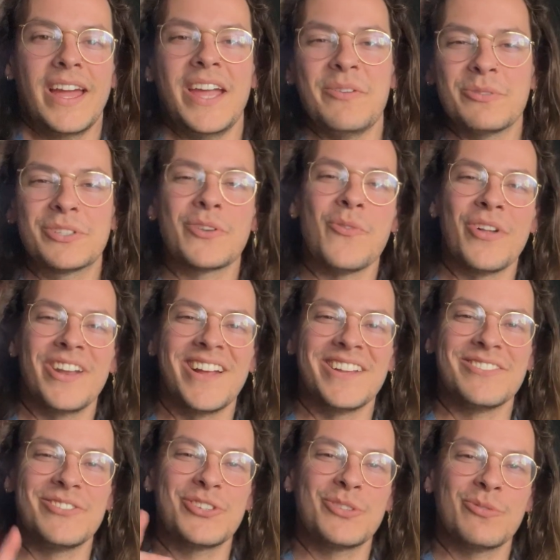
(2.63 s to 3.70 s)
Hey, what's going
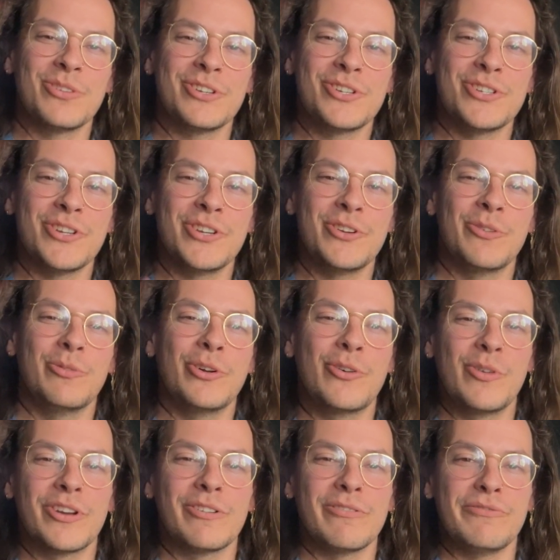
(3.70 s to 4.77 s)
on? Just wanted to show you a real
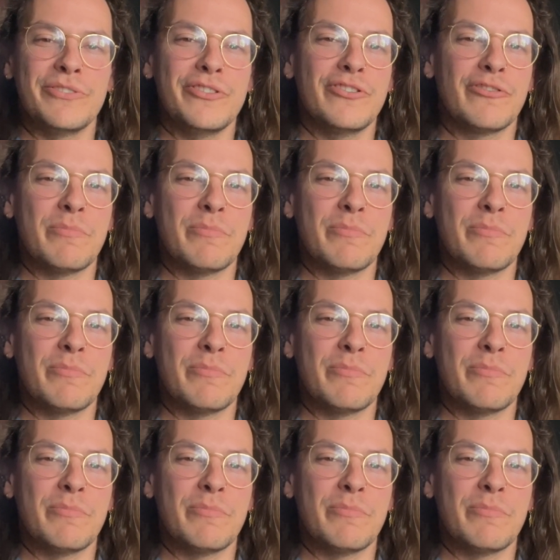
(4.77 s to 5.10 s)
quick review